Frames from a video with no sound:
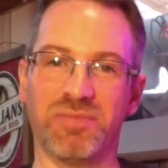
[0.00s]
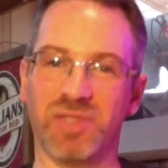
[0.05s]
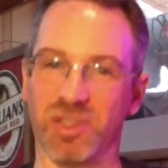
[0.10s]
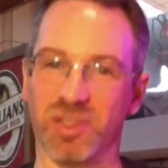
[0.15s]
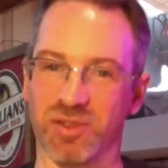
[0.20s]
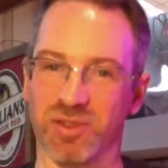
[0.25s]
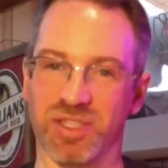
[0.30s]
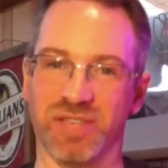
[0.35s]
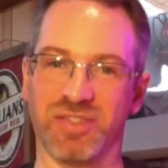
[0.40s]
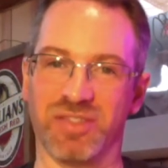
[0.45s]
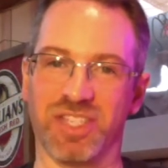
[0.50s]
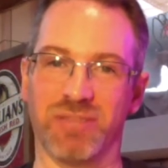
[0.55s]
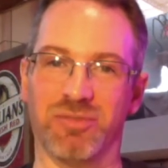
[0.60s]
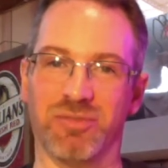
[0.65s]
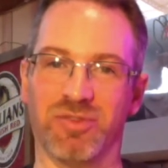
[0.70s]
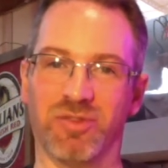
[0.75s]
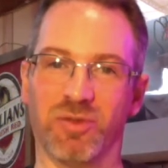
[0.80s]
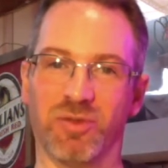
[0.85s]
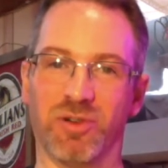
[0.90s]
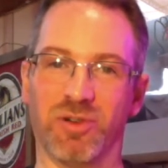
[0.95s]
So as I've said
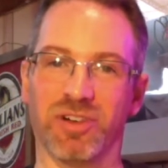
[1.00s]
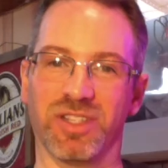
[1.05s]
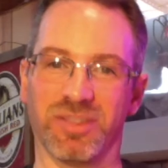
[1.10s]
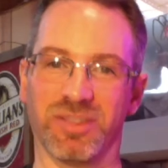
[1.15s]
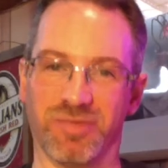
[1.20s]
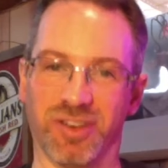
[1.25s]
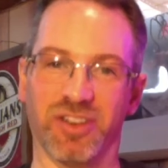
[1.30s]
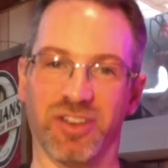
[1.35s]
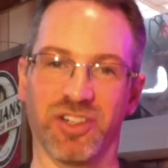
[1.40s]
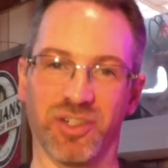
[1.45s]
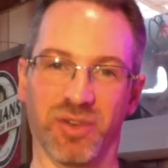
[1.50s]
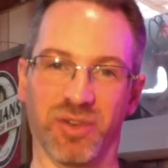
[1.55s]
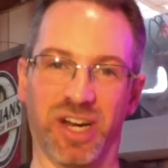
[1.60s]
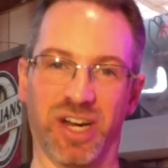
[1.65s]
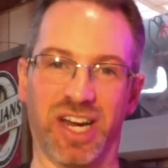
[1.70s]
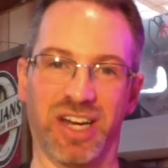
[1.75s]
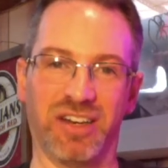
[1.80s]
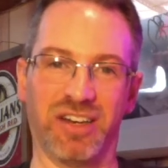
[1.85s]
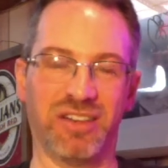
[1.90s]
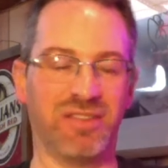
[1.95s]
before, it's a fair
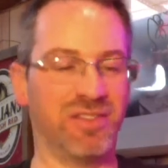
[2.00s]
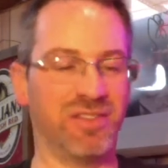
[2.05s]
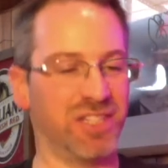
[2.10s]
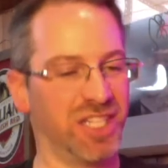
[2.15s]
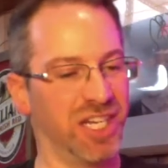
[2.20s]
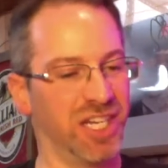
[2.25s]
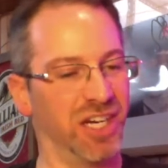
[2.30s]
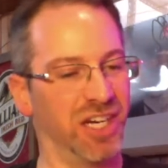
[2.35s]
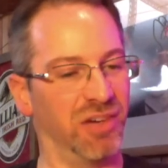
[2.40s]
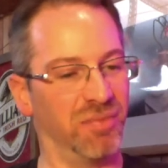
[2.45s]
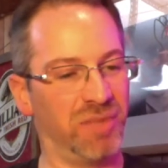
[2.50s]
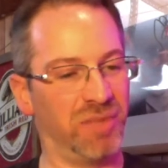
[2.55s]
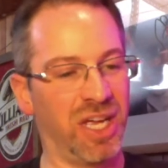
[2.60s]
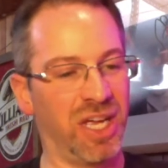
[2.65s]
trade. So